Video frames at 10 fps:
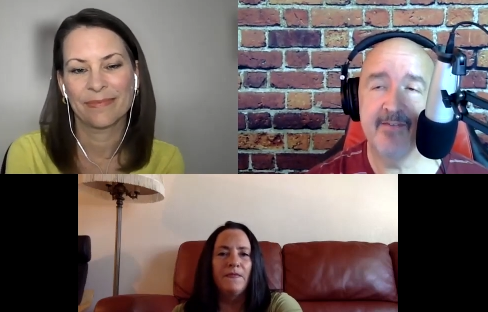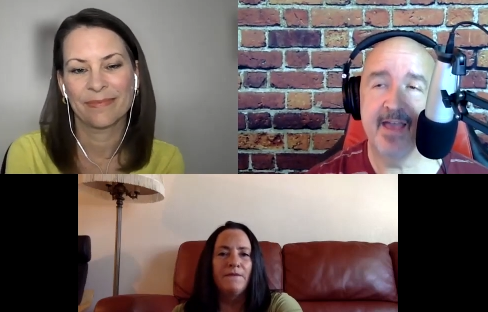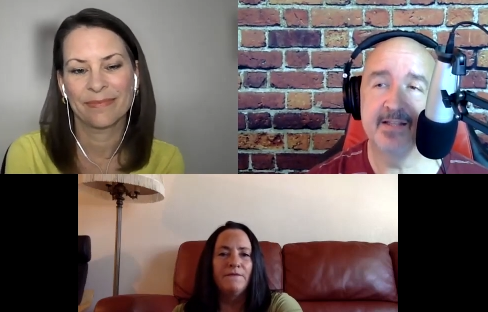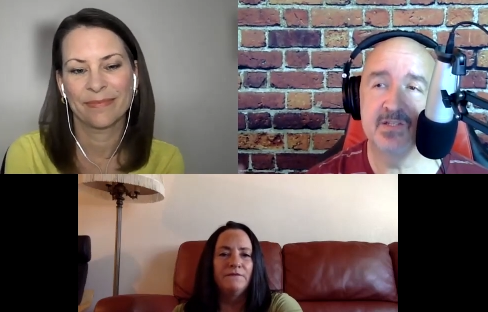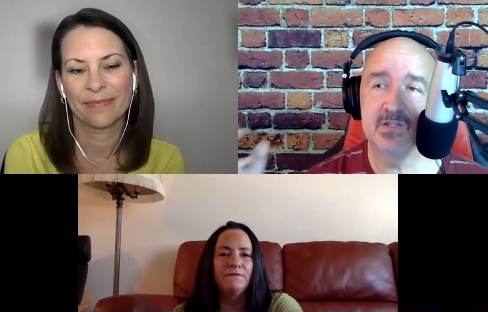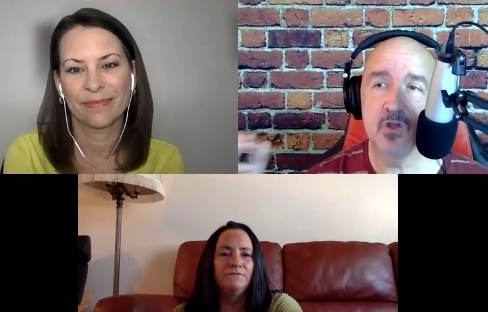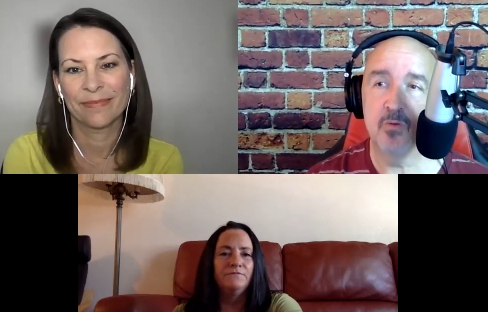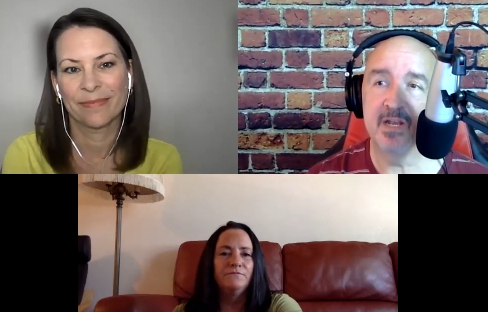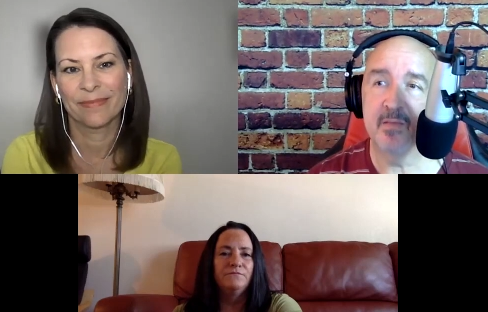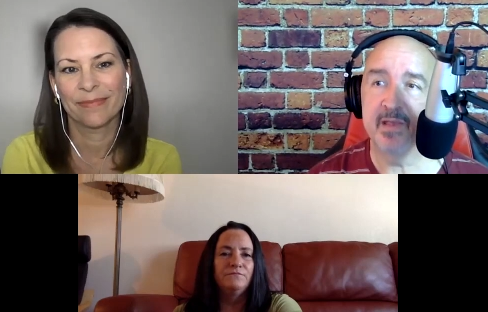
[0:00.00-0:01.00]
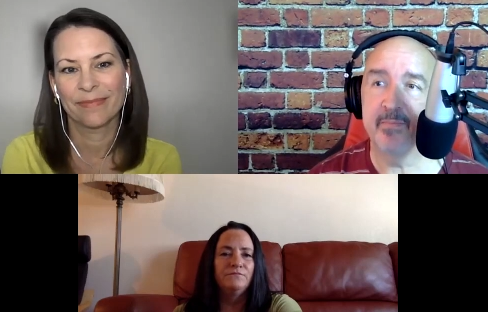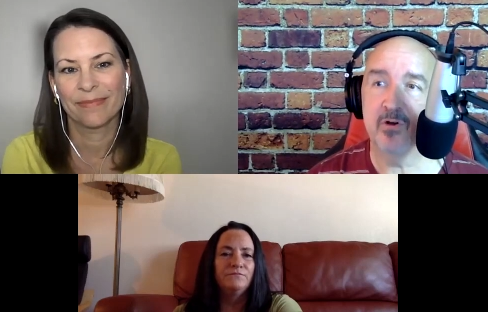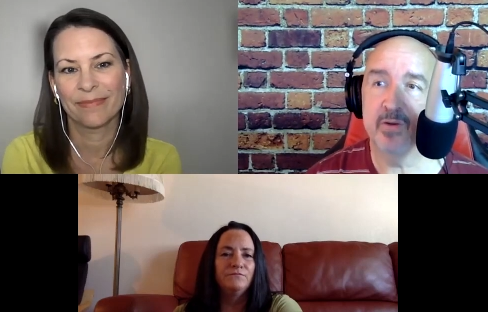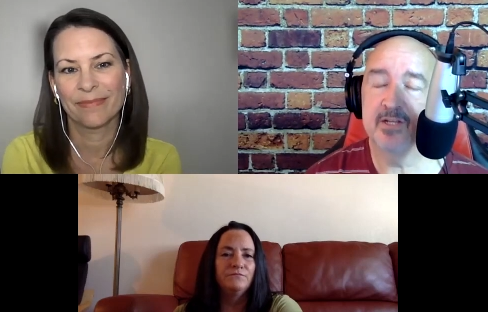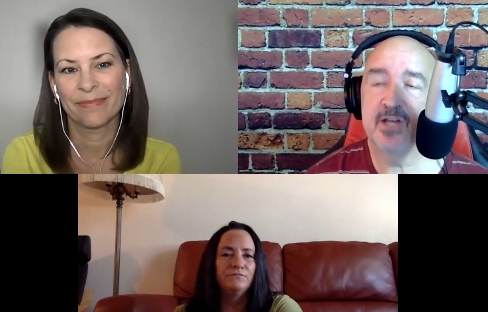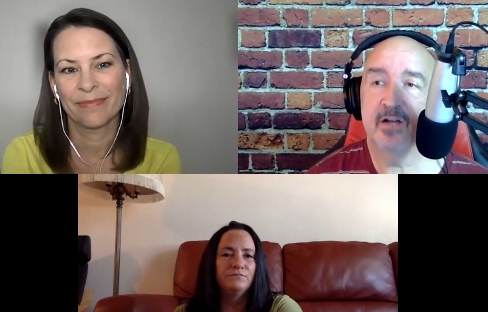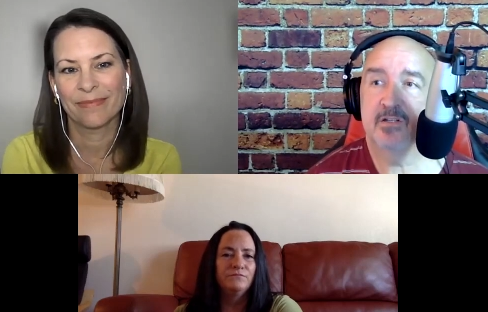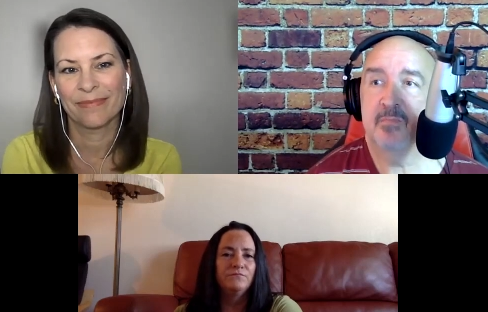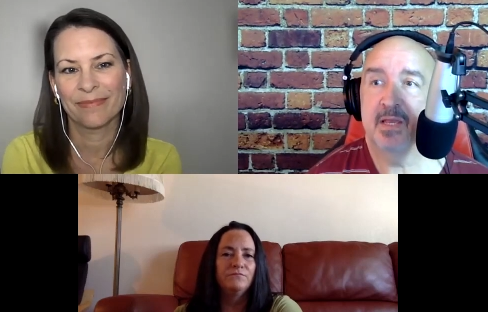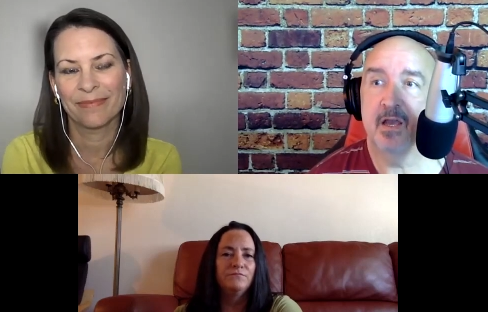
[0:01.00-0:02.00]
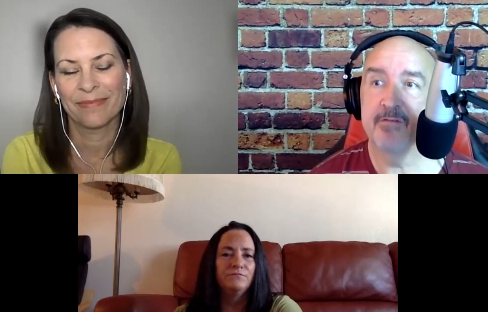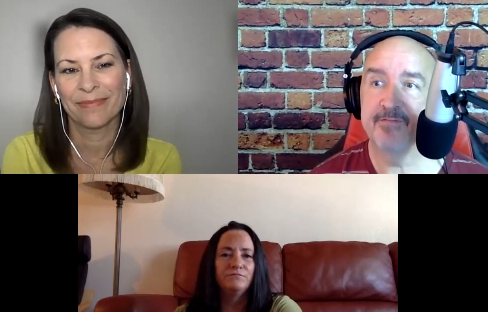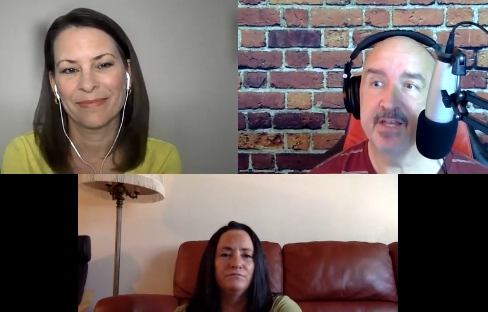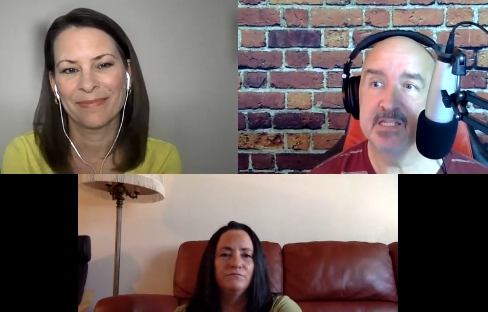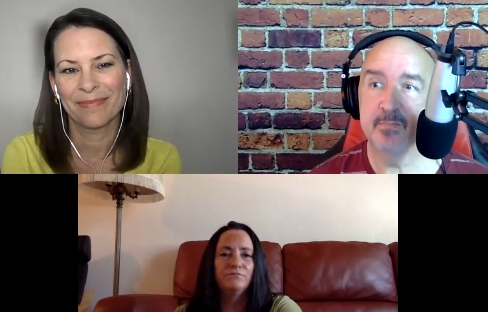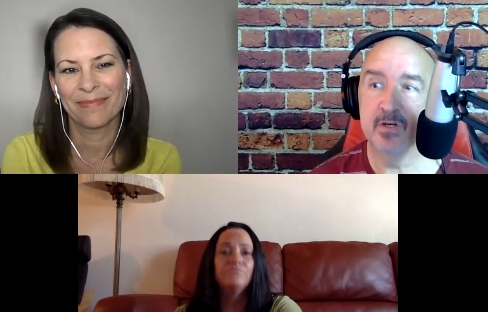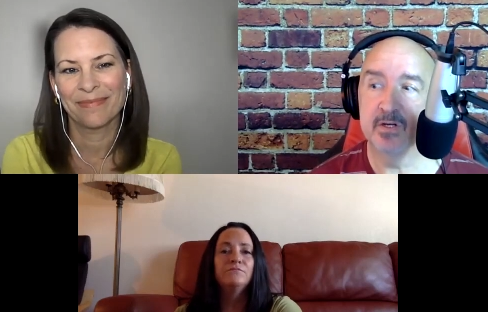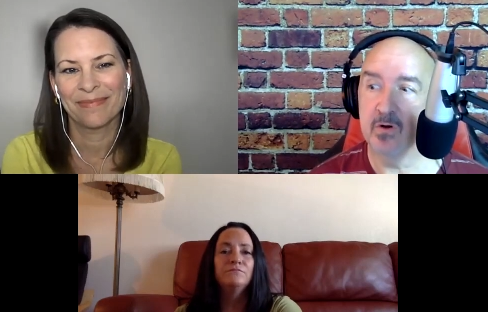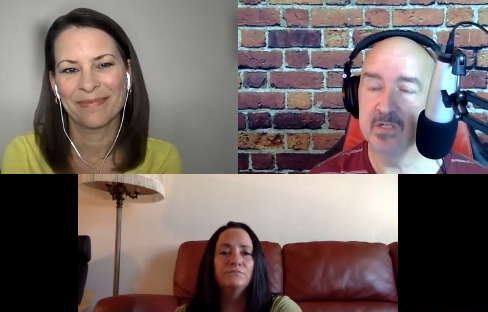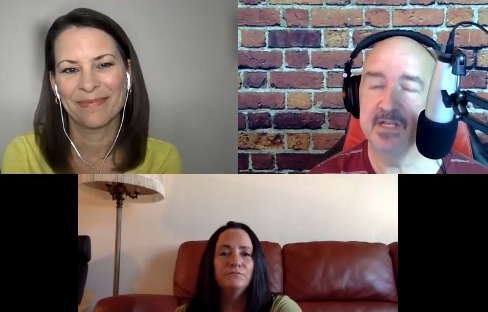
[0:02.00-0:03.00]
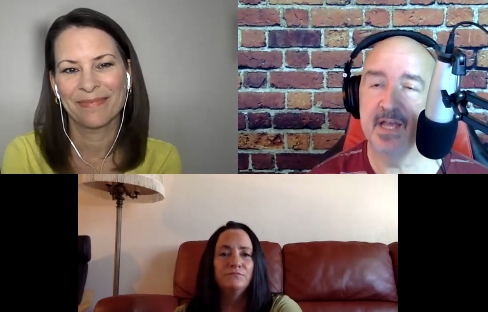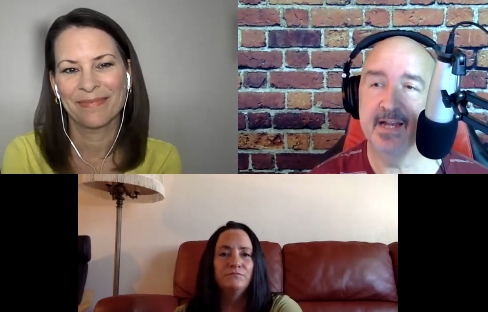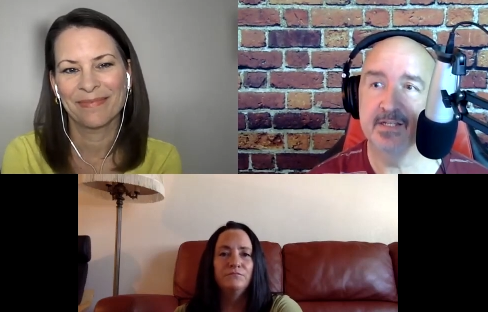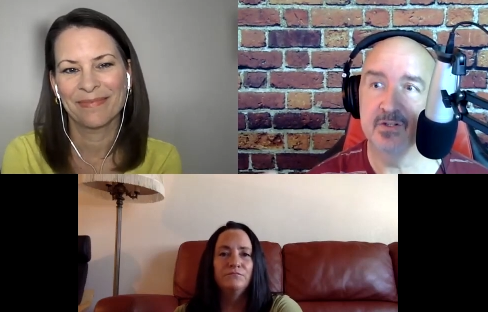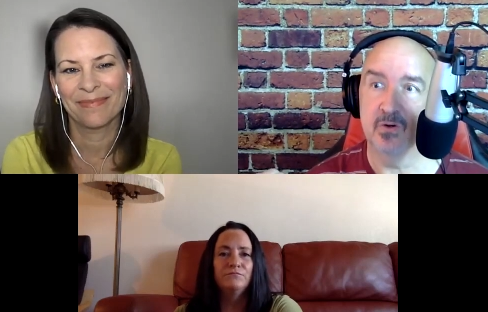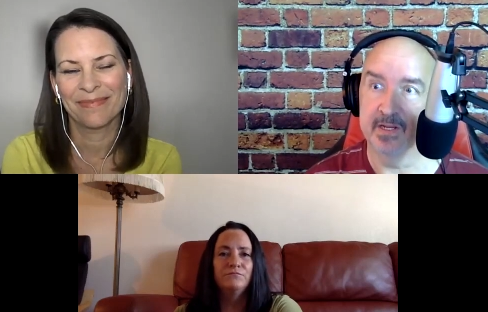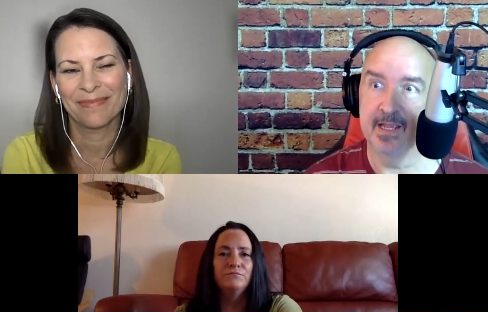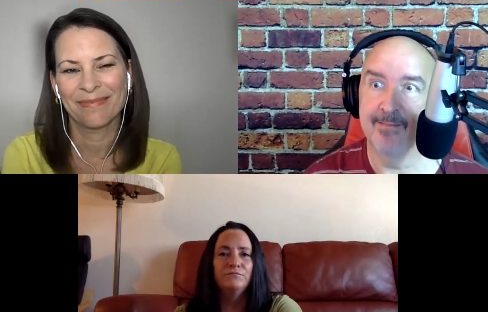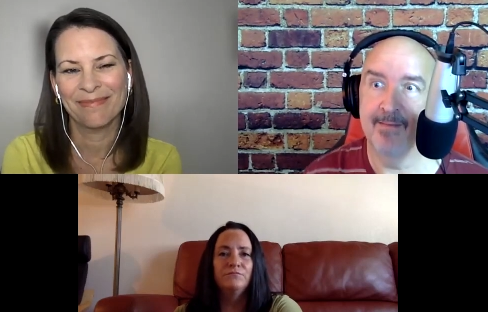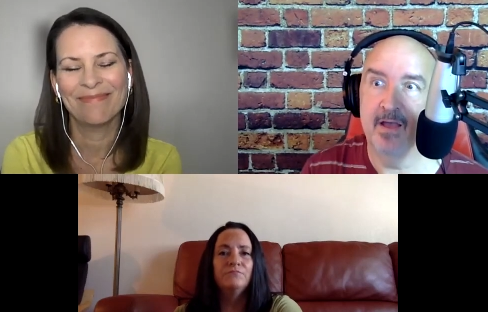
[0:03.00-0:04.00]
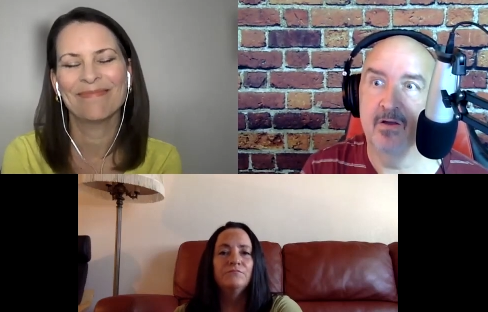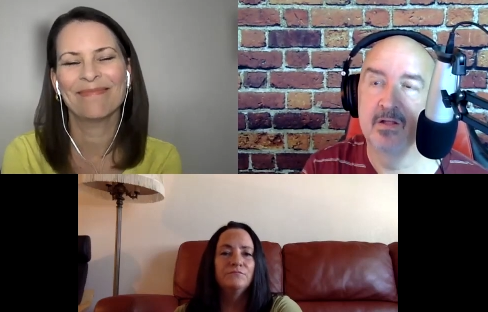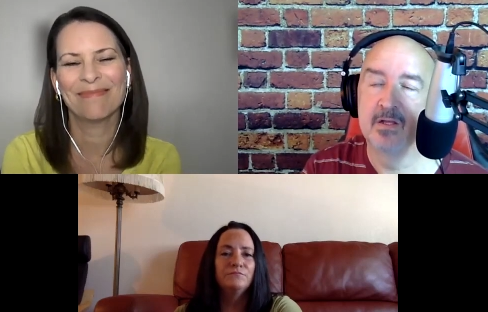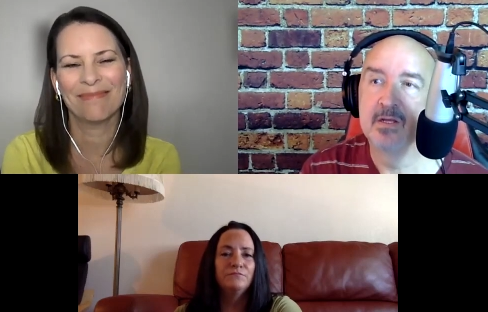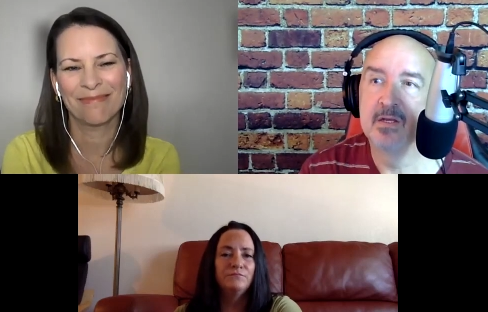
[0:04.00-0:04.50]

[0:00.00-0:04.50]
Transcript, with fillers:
Speaker 1: had so many people reach out to me on Facebook or text or email mm.